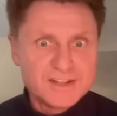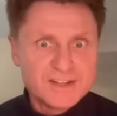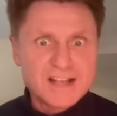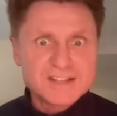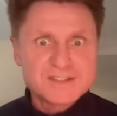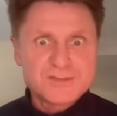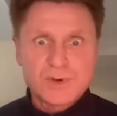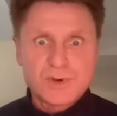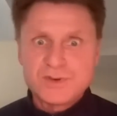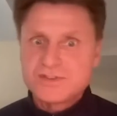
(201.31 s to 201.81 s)

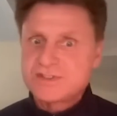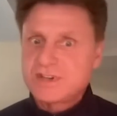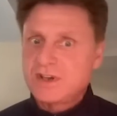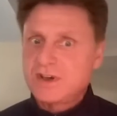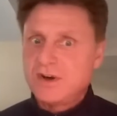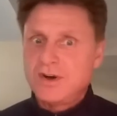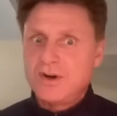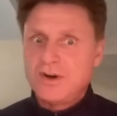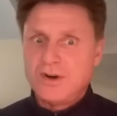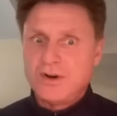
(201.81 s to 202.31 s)
That's when you say,
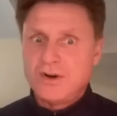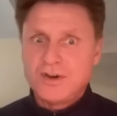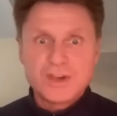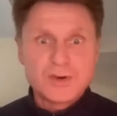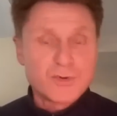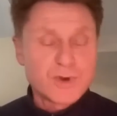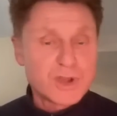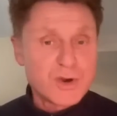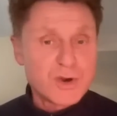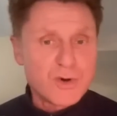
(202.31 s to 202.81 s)
oh, oh, here
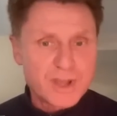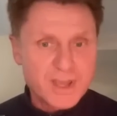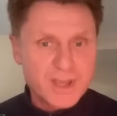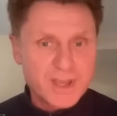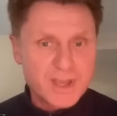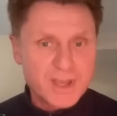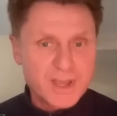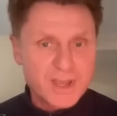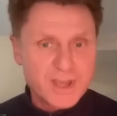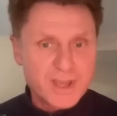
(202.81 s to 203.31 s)
we go again
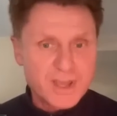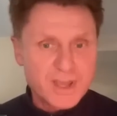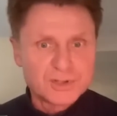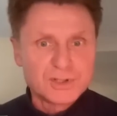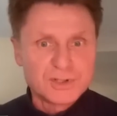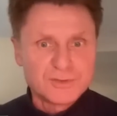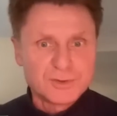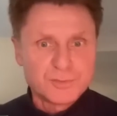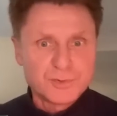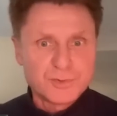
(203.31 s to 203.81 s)
after
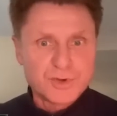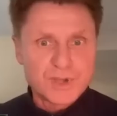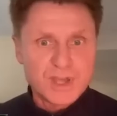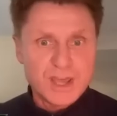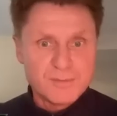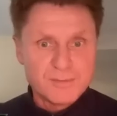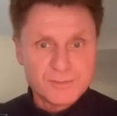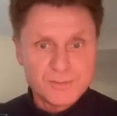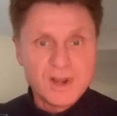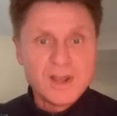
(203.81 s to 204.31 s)
Liverpool game,
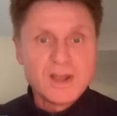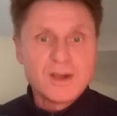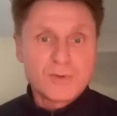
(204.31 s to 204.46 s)
right?